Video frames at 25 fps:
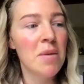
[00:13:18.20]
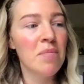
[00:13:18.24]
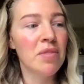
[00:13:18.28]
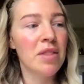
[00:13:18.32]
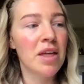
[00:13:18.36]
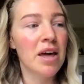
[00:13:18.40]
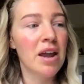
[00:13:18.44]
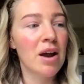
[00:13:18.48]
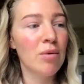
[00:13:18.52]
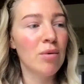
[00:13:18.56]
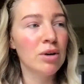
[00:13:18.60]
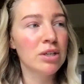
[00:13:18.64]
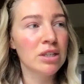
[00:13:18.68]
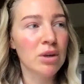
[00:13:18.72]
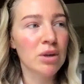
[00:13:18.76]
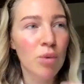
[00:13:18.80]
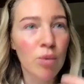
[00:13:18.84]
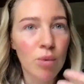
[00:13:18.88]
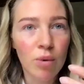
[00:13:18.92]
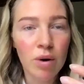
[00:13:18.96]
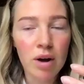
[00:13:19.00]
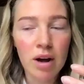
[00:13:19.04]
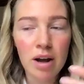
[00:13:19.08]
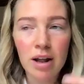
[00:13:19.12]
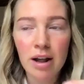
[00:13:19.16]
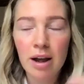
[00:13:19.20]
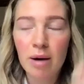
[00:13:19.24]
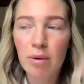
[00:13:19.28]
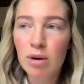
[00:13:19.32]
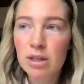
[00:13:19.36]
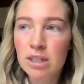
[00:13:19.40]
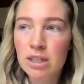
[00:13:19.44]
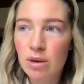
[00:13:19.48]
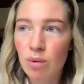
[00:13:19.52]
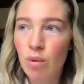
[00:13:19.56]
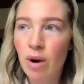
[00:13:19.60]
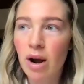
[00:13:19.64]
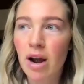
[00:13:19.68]
that I was a, I
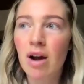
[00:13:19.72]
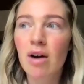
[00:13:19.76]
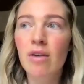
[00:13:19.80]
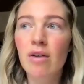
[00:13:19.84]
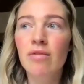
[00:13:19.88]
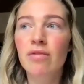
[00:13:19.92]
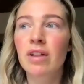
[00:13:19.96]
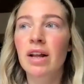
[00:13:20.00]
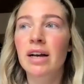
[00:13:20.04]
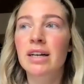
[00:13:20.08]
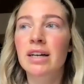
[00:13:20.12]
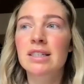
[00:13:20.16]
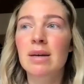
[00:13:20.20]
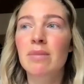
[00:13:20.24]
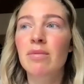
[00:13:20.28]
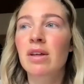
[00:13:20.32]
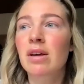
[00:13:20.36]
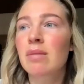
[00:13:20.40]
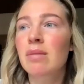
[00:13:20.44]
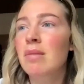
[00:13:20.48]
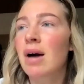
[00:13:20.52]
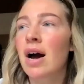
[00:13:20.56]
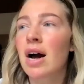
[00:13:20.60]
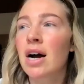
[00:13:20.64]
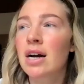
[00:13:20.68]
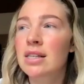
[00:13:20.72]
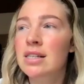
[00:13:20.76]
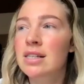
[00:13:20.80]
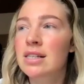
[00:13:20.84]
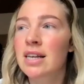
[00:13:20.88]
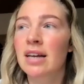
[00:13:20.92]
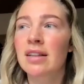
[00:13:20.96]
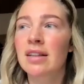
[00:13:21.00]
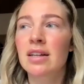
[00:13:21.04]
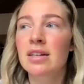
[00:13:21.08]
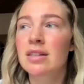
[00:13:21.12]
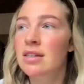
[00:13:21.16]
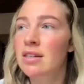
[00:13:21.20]
was aware of, like something my heart
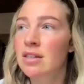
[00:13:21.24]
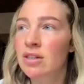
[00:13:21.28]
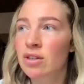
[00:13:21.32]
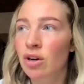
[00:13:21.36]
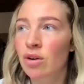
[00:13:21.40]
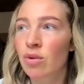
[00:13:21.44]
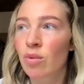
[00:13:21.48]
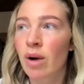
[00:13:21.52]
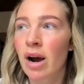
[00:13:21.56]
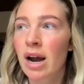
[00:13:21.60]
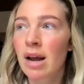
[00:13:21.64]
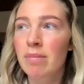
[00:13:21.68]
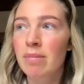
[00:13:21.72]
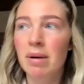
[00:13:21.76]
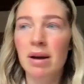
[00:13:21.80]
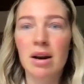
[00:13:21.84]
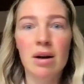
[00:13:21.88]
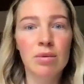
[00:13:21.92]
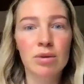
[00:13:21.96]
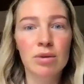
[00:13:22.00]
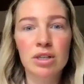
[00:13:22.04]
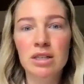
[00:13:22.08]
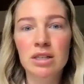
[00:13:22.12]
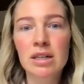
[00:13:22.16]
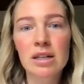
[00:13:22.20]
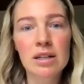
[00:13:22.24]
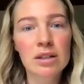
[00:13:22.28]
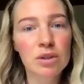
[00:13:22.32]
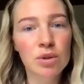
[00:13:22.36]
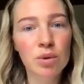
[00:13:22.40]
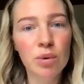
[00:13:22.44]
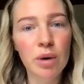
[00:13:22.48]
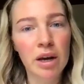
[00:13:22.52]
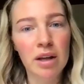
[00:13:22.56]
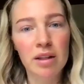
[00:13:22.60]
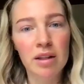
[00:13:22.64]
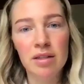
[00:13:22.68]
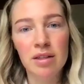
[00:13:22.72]
saying this is not right, but I was still
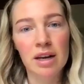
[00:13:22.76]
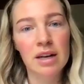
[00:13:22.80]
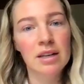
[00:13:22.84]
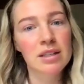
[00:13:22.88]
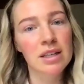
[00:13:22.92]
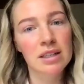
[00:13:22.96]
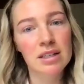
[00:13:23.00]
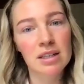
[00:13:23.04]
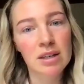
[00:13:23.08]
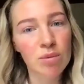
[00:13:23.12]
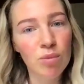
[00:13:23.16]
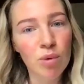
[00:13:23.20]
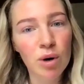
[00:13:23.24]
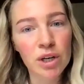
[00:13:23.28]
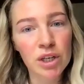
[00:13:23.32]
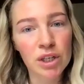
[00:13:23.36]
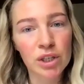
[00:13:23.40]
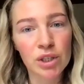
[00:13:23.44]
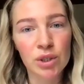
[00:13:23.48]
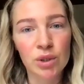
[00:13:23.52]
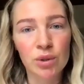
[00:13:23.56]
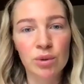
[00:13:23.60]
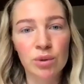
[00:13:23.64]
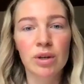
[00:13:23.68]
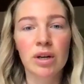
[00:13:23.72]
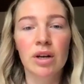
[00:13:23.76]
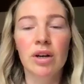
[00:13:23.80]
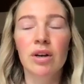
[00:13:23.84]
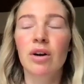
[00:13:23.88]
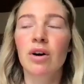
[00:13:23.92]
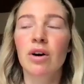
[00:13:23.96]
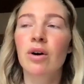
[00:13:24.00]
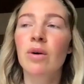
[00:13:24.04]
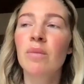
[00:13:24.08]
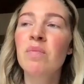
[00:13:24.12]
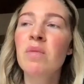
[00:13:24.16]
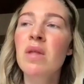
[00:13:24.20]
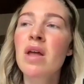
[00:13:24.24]
doing things I didn't want to do, you
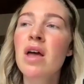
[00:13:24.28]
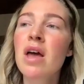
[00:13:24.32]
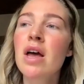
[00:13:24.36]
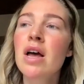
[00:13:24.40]
know.